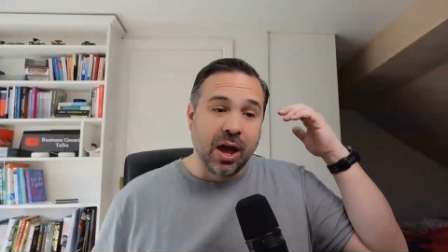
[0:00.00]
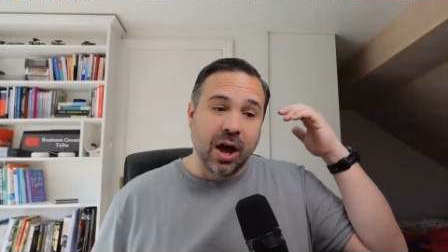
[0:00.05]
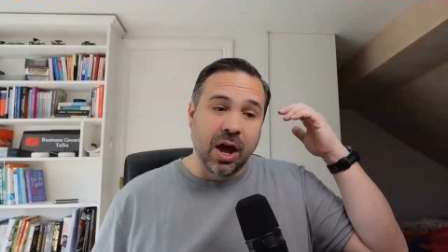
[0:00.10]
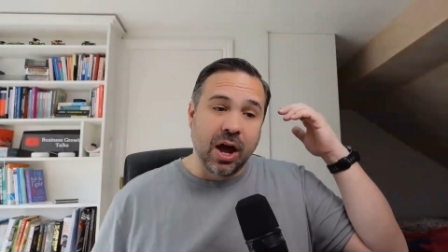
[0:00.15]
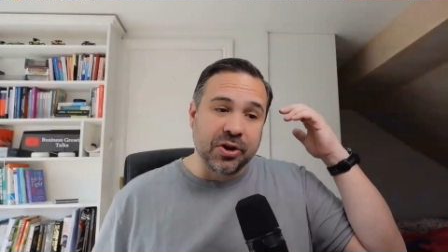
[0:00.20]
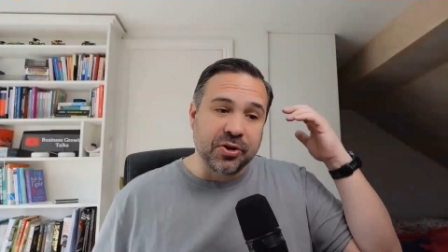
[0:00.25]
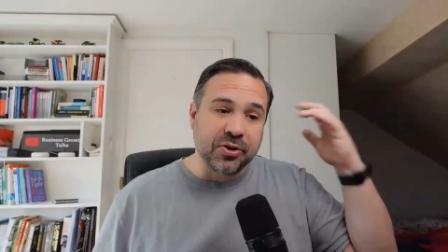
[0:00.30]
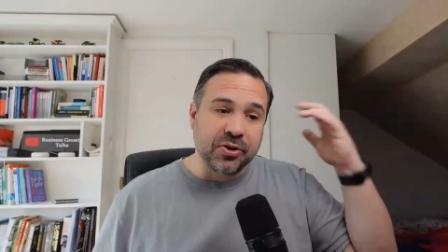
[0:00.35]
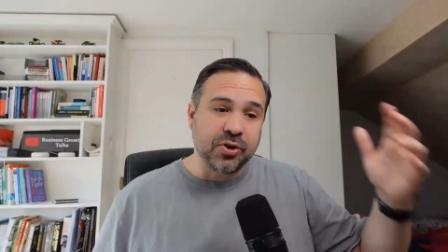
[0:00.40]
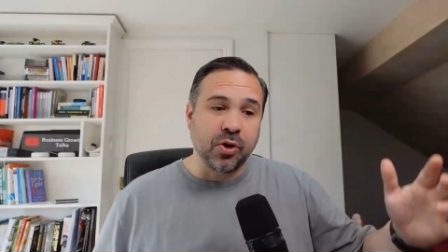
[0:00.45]

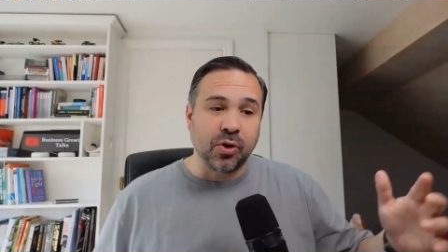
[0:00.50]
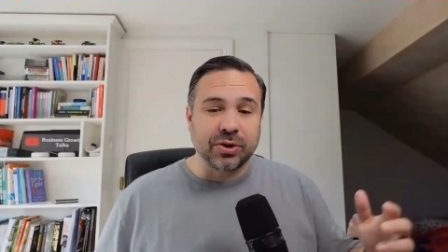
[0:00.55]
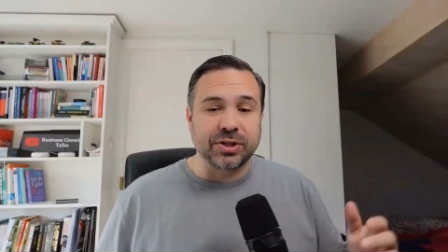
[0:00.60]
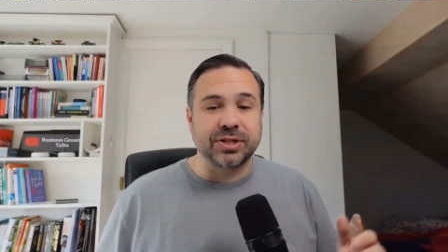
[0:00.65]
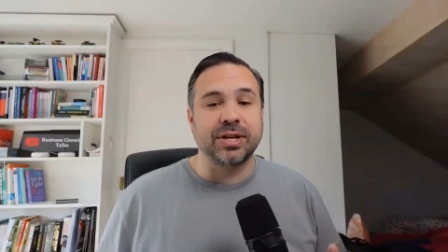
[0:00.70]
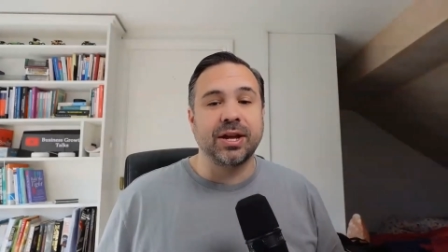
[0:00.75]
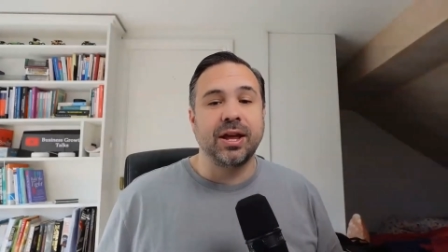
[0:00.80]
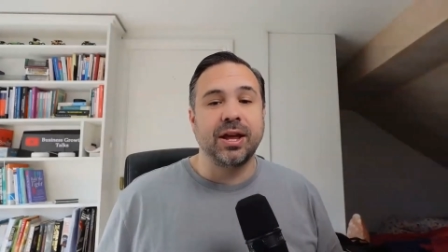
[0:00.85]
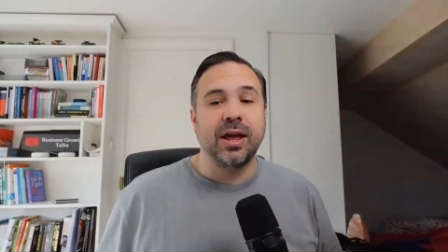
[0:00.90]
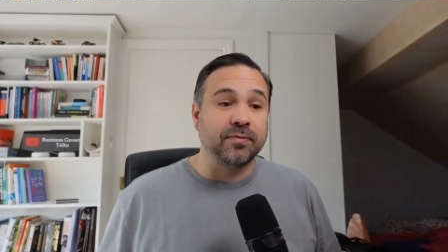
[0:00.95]
are
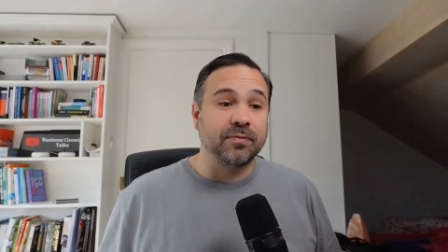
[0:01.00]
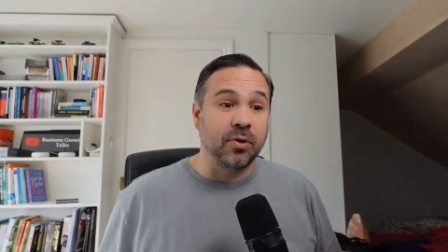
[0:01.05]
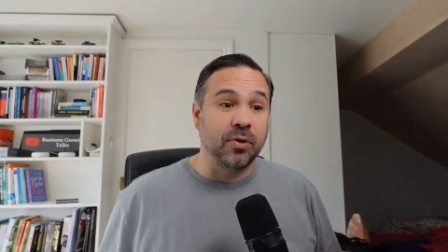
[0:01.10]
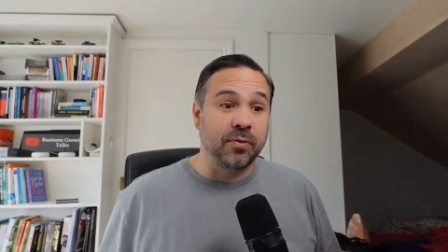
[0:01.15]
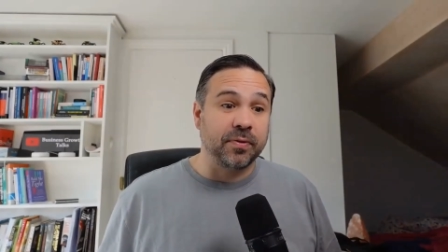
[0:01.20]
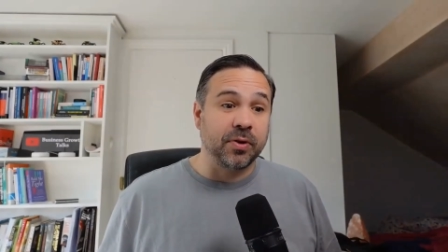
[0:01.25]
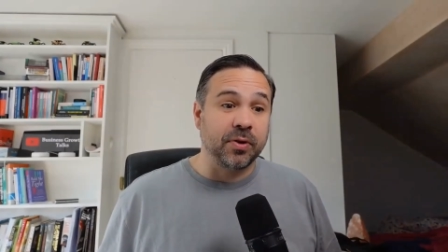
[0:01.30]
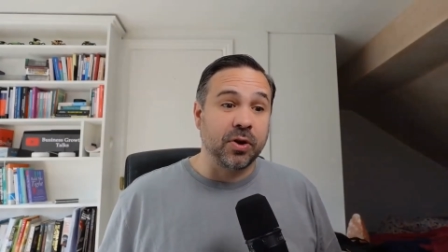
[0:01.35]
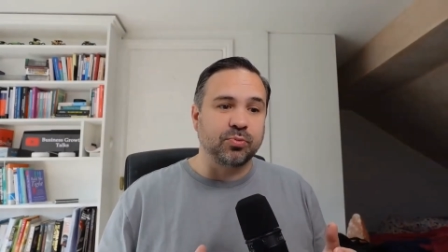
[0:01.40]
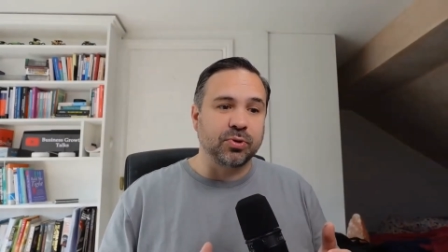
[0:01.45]
not of
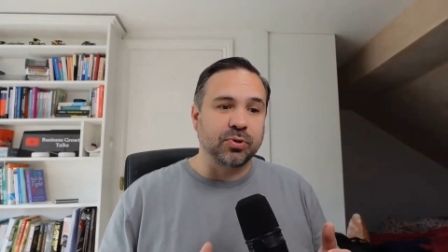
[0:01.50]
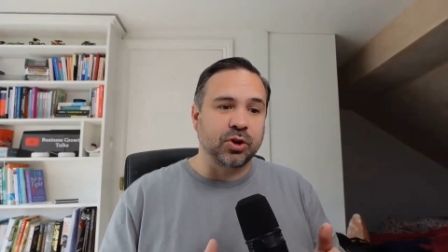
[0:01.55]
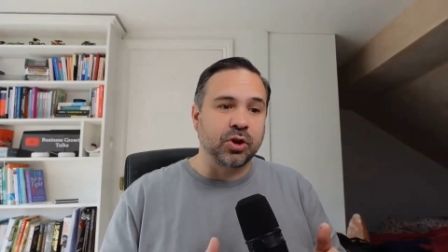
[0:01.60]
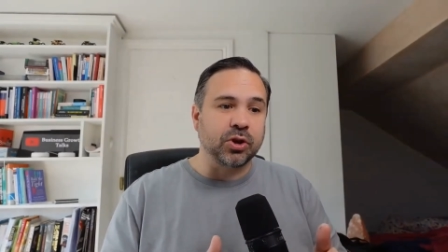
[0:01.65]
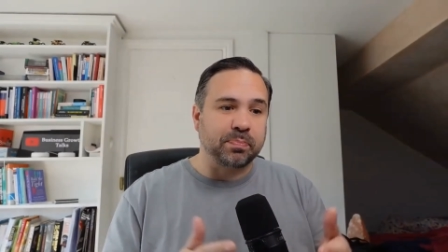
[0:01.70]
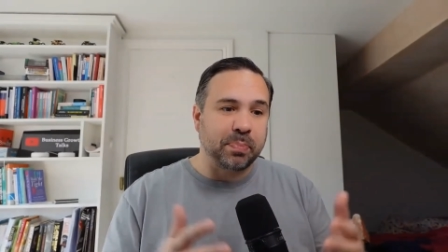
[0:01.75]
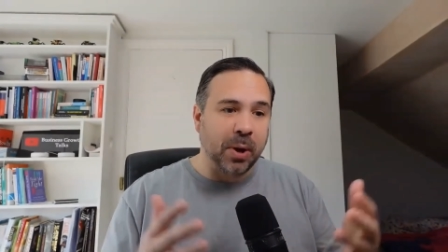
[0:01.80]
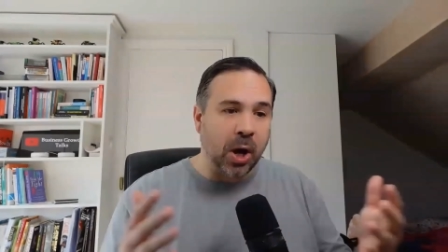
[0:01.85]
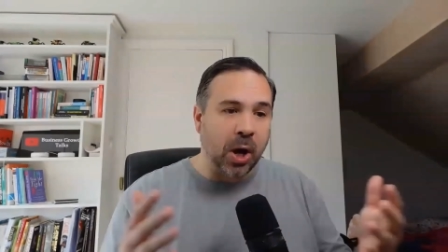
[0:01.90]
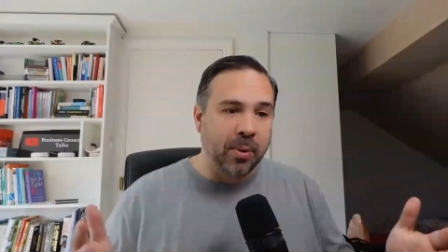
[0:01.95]
a
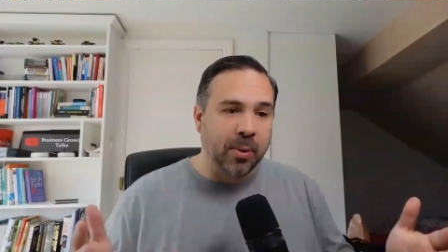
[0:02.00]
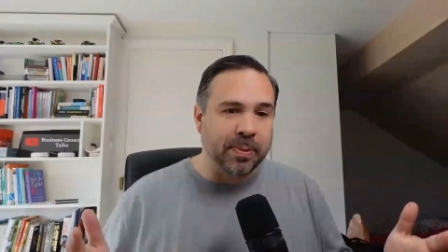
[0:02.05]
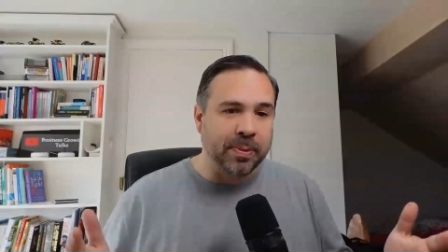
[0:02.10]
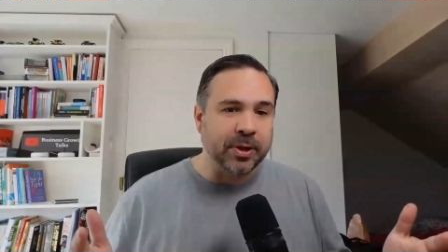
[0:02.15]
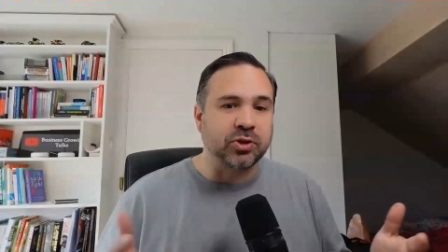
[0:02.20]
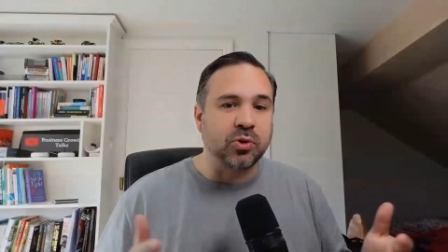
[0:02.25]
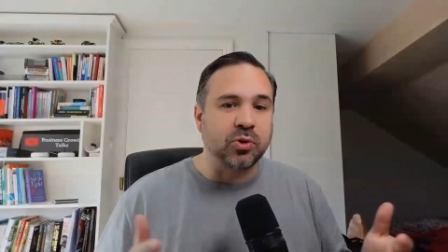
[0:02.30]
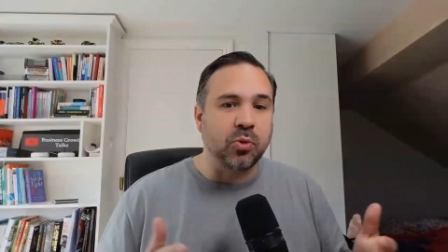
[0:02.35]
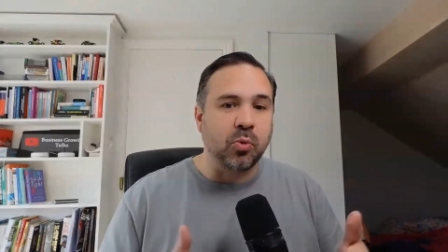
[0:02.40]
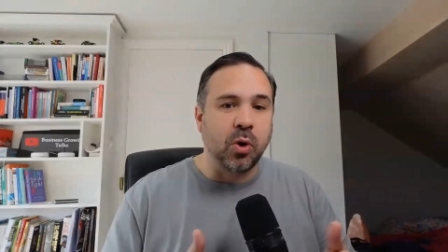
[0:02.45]
good
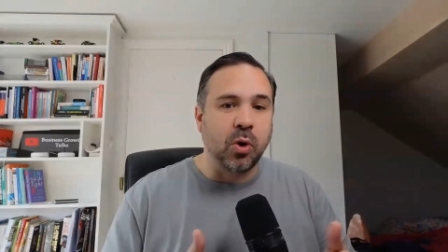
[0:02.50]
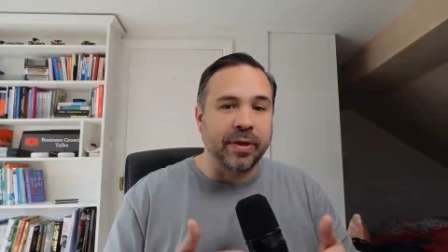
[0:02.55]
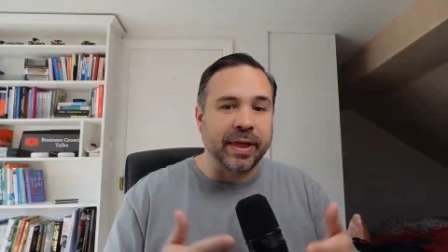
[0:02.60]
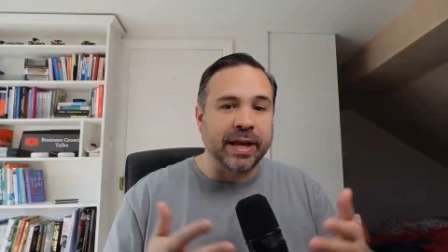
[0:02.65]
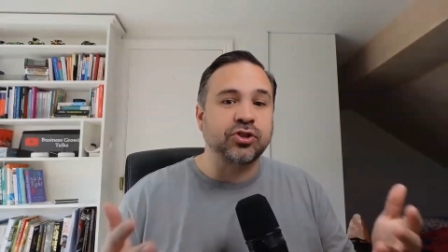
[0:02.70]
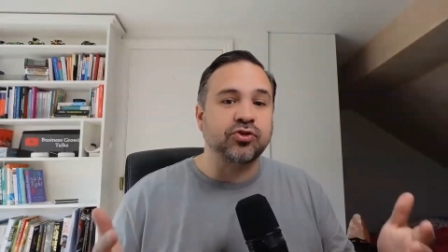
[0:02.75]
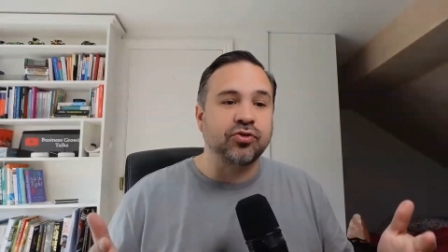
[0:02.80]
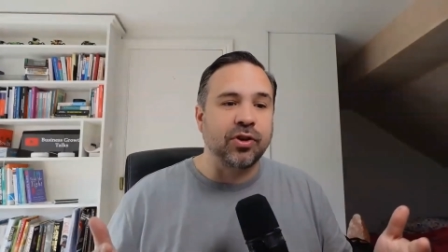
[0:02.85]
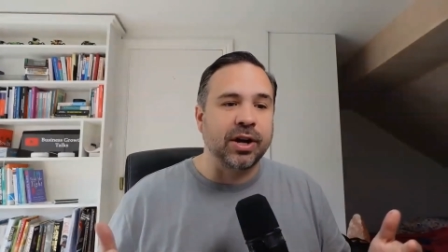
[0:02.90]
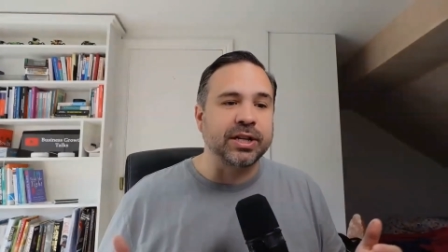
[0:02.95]
purpose or what they're
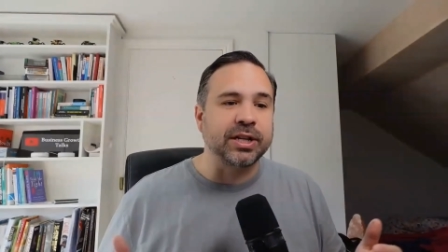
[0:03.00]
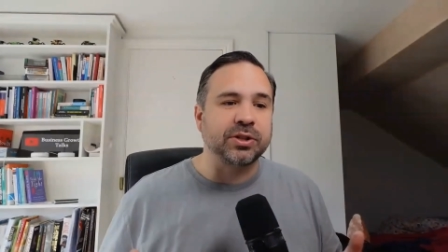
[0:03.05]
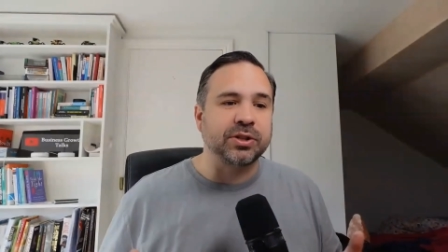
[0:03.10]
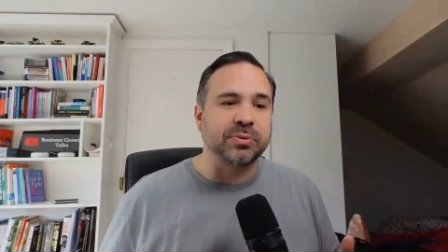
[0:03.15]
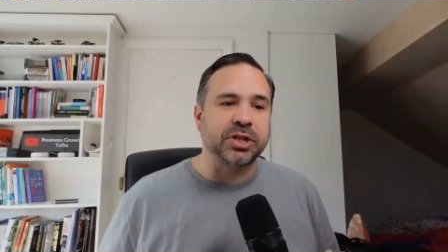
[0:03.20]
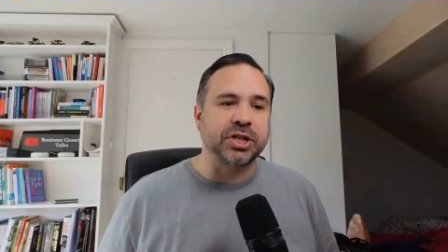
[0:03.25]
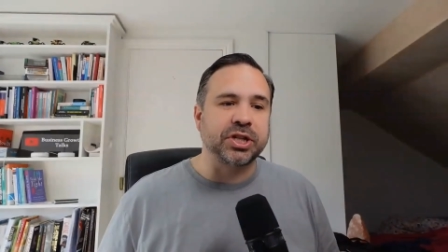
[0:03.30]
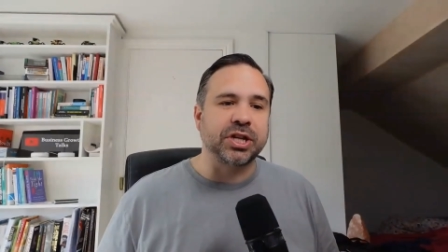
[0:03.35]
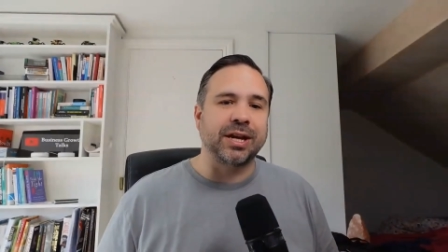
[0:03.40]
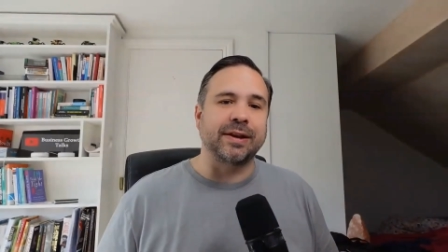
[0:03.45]
trying to
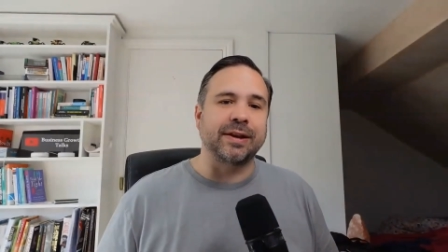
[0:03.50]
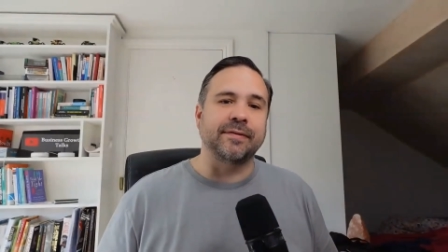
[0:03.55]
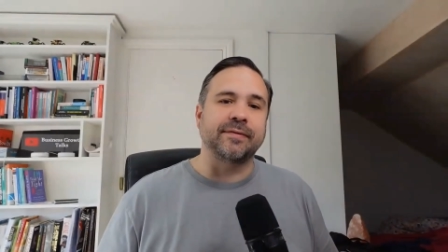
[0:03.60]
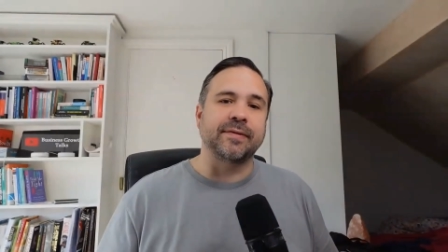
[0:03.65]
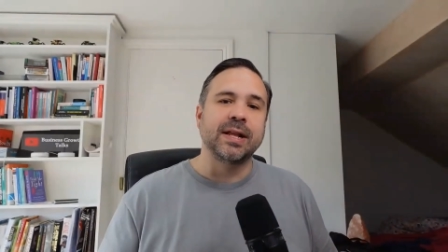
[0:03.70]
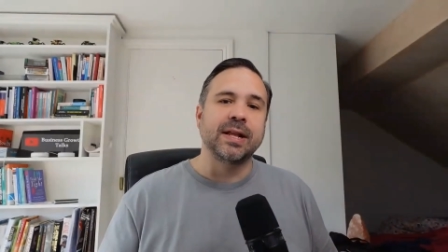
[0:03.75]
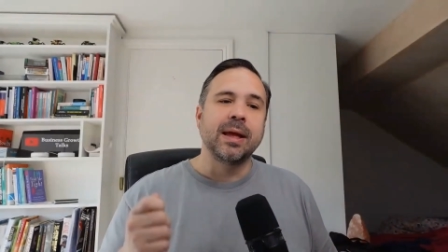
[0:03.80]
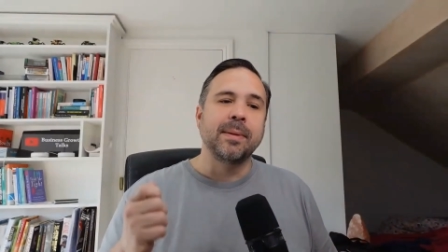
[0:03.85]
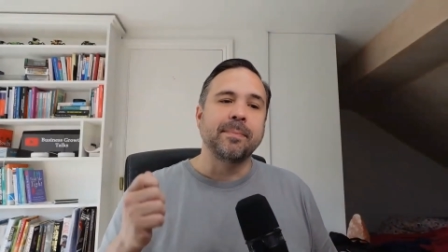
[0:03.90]
achieve.